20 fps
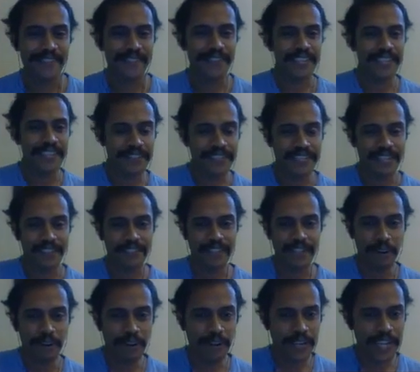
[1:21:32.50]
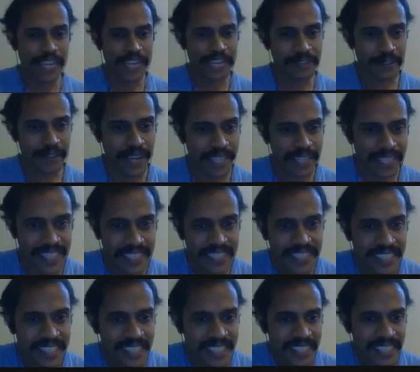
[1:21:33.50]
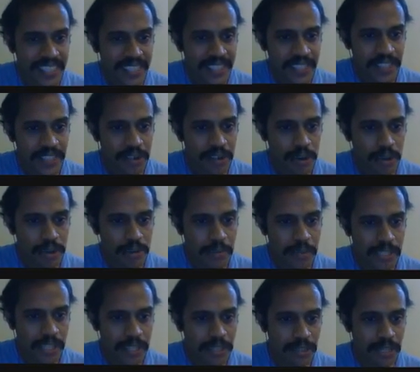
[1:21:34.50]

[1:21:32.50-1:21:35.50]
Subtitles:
Wonderful. We'll go to the next one. So, Mr.